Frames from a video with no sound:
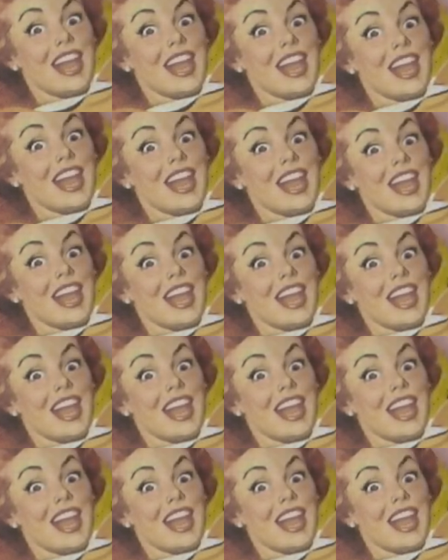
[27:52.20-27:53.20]

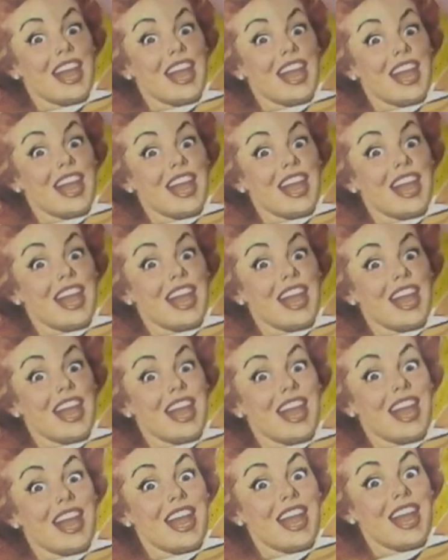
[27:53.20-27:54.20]

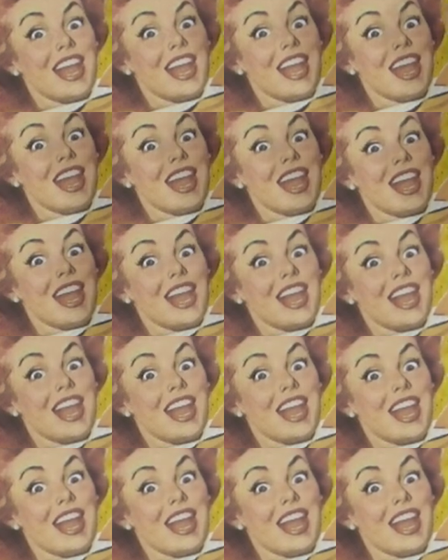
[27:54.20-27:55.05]
(no one is talking)